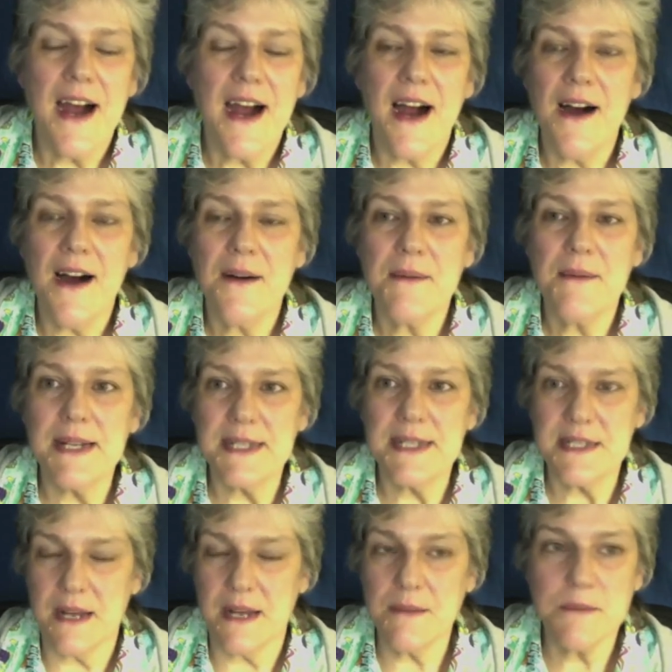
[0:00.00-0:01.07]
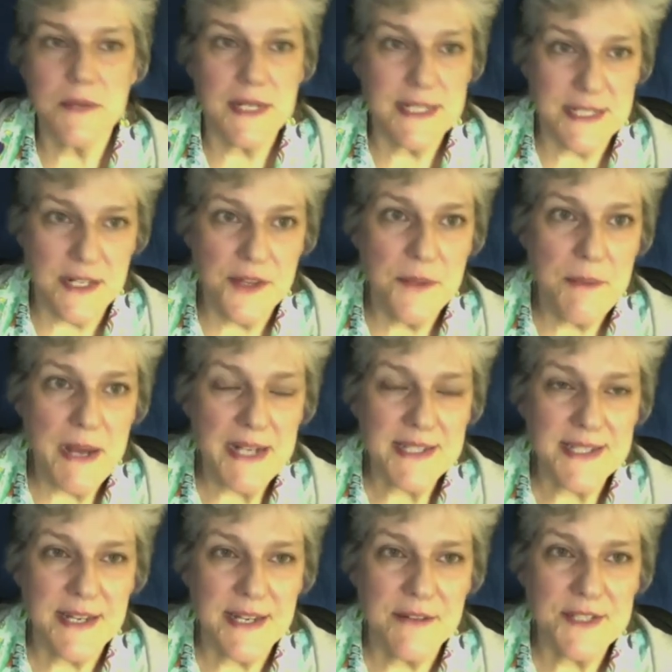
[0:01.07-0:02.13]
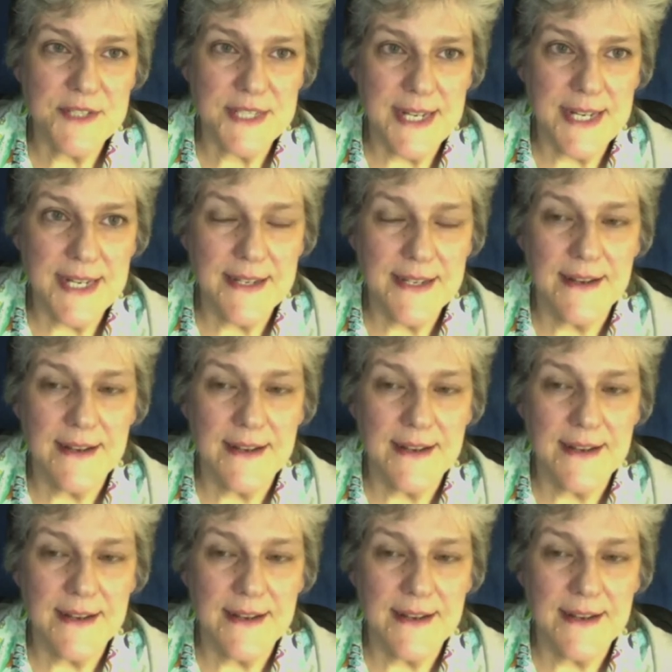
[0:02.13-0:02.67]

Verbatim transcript: Uh, it's I'm it's on the Mass Save site.